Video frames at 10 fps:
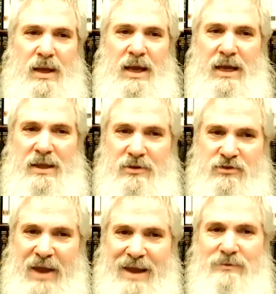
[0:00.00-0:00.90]
In
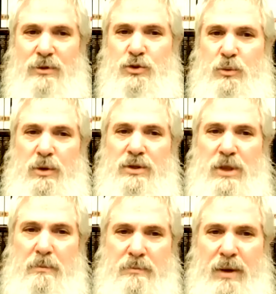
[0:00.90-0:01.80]
Zangwill's words,
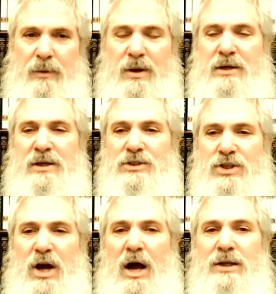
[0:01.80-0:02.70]
America is
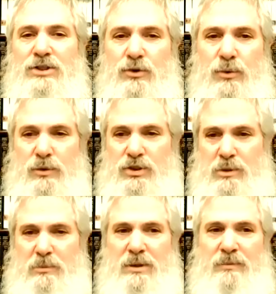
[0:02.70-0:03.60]
God's
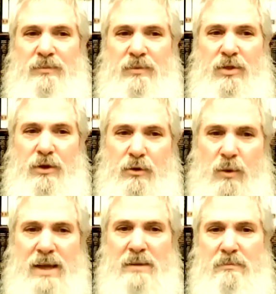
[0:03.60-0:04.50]
crucible, the
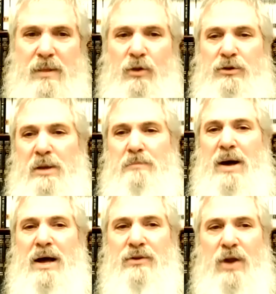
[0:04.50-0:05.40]
great melting
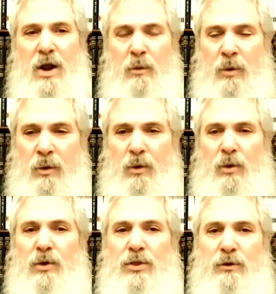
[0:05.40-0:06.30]
pot where
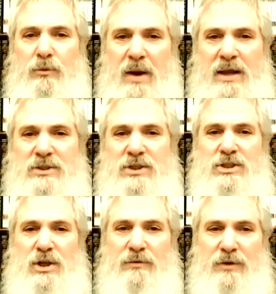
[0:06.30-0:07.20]
all the races
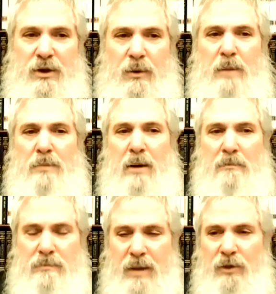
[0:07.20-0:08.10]
of Europe are
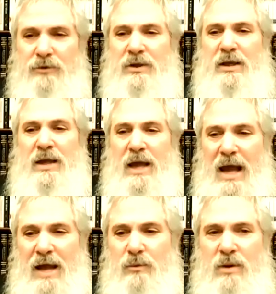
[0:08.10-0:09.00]
melting
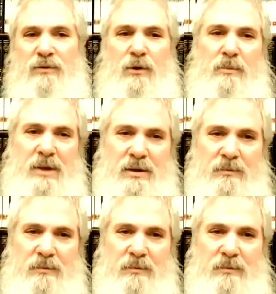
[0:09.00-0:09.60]
and reforming.